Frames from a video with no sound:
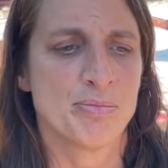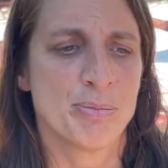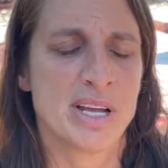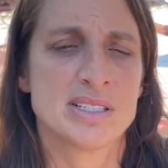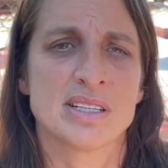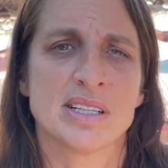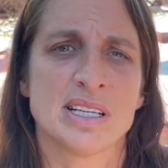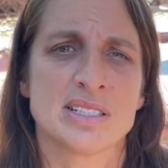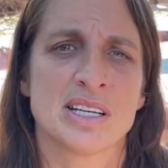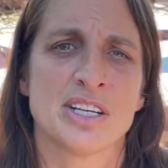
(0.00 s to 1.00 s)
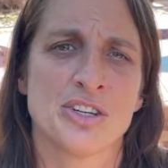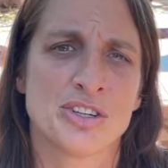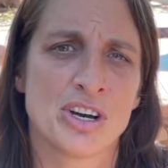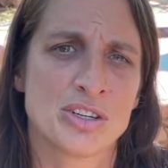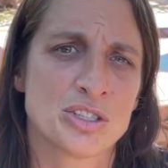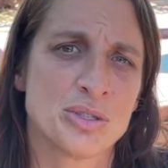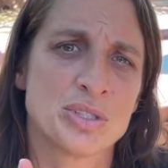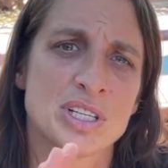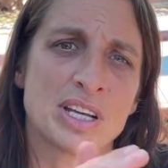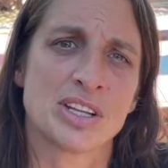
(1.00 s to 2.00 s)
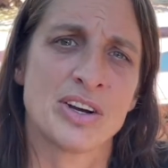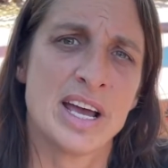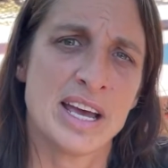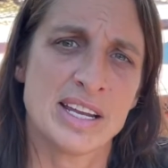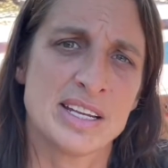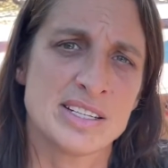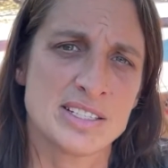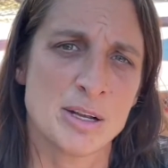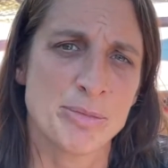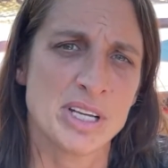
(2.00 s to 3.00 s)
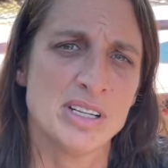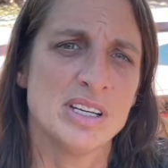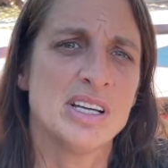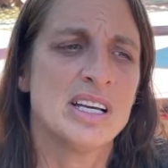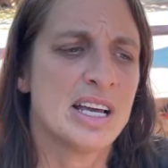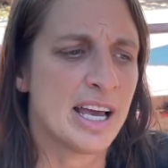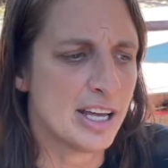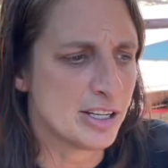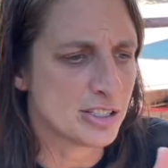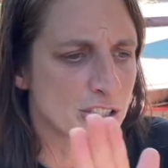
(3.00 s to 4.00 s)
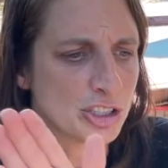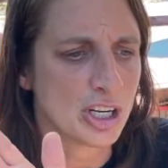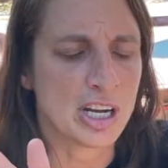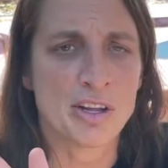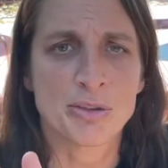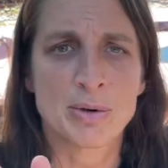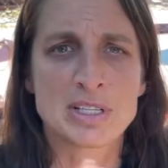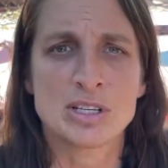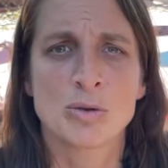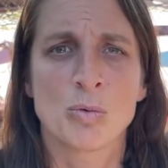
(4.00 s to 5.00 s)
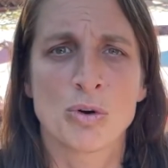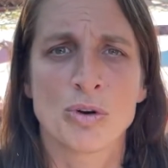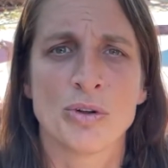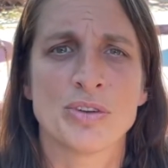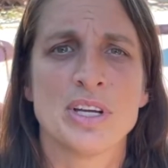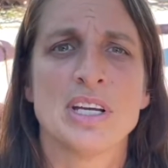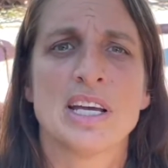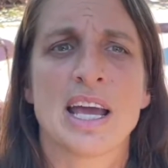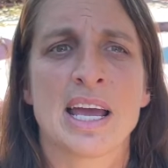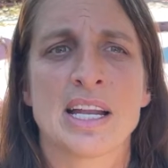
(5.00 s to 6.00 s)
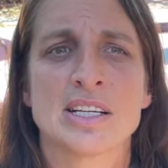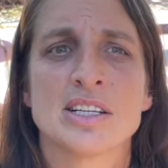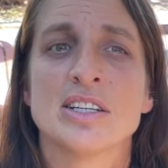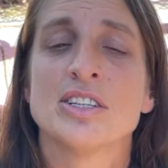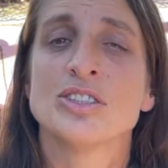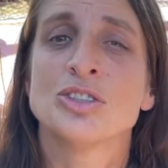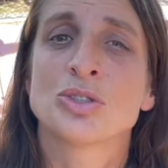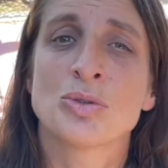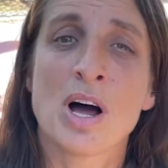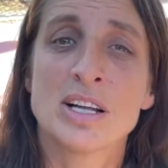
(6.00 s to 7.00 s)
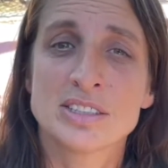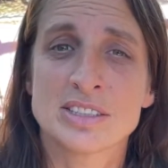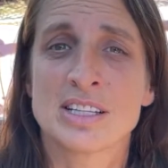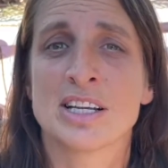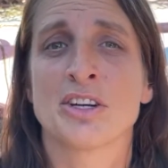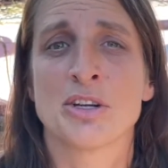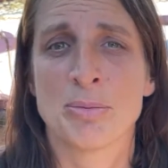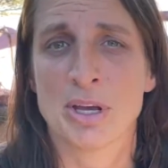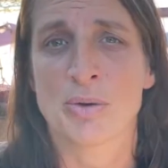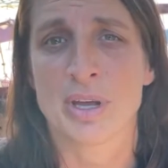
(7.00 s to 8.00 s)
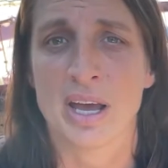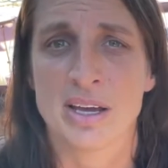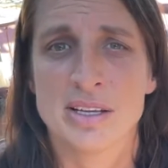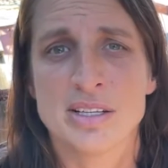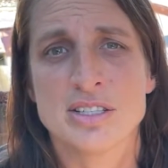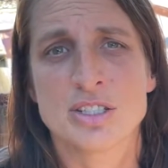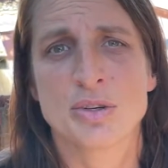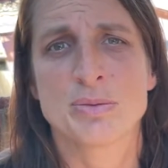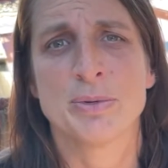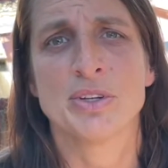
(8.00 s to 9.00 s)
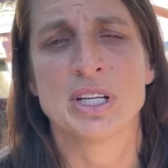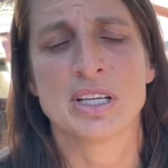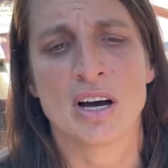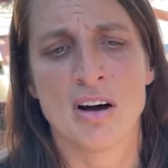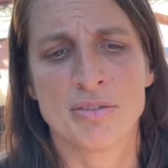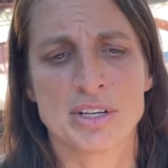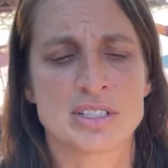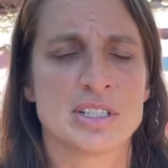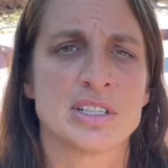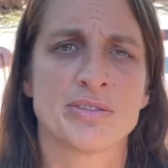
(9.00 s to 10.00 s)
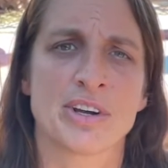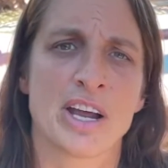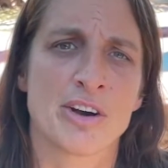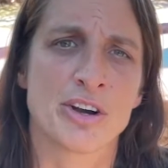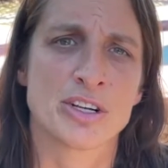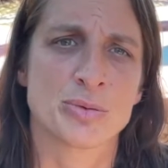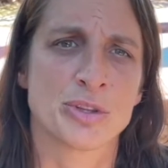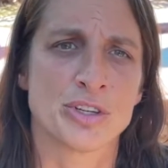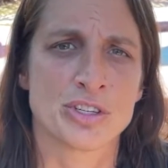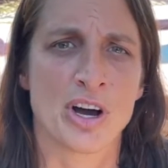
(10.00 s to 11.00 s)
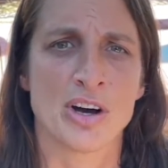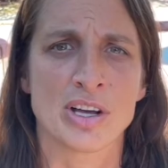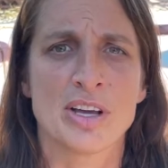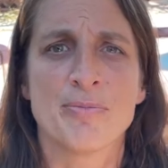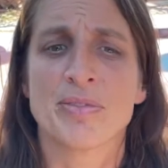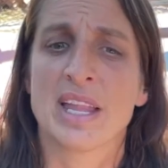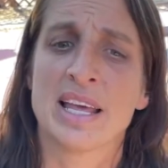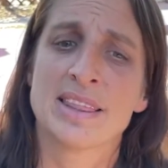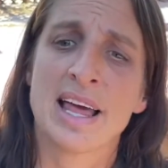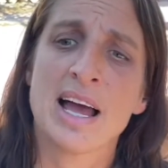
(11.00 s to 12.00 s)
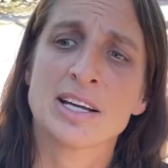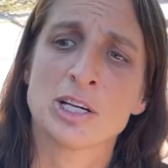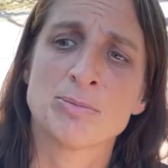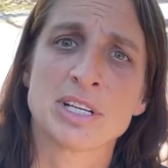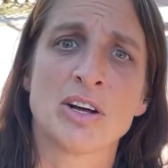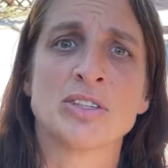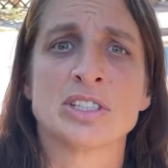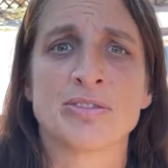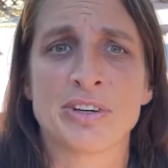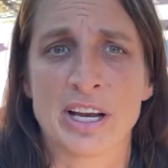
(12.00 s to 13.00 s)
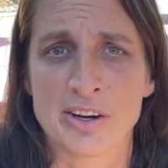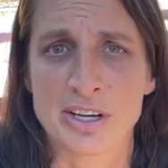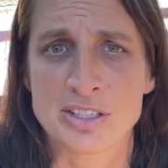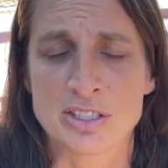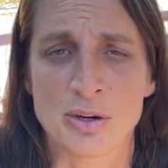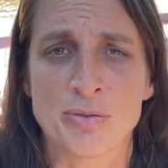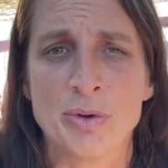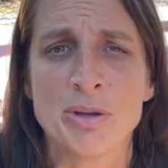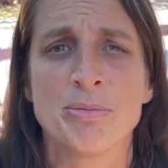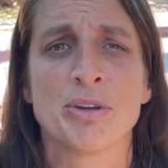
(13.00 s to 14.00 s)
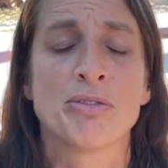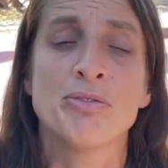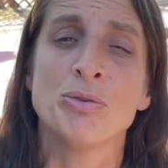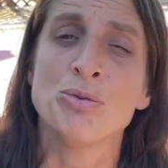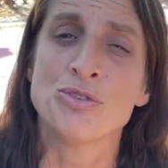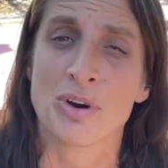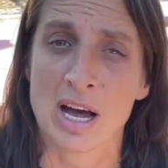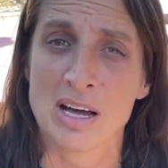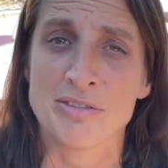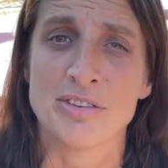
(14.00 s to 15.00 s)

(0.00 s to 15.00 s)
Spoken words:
Basically, it's getting your dog to stick their head into something and to shut out the rest of the world and trust that they're going to be okay. So it's building confidence in different areas with your dog, and that comes out in different areas. So if we can build food drive